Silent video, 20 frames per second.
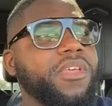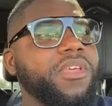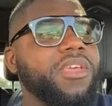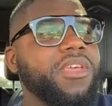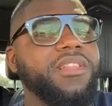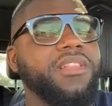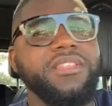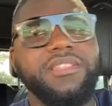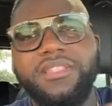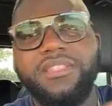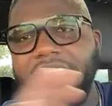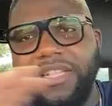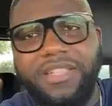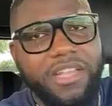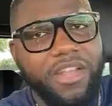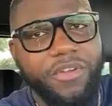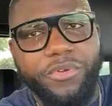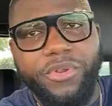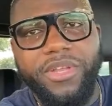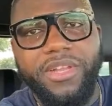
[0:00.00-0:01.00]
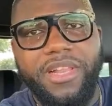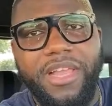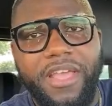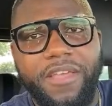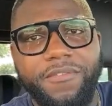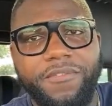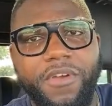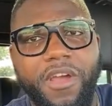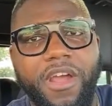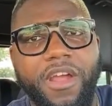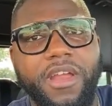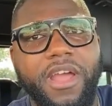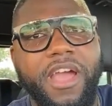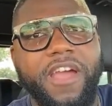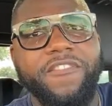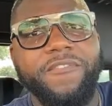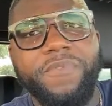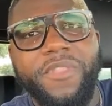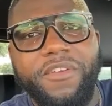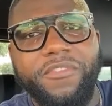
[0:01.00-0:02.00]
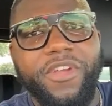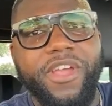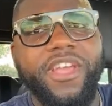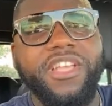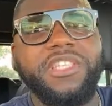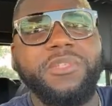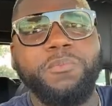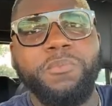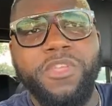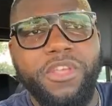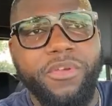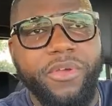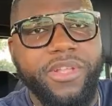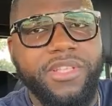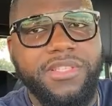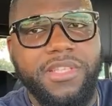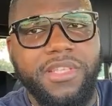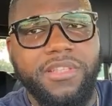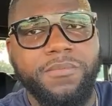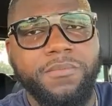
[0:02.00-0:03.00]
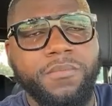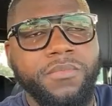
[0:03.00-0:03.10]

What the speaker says: It is not a real life, or I've never experienced it.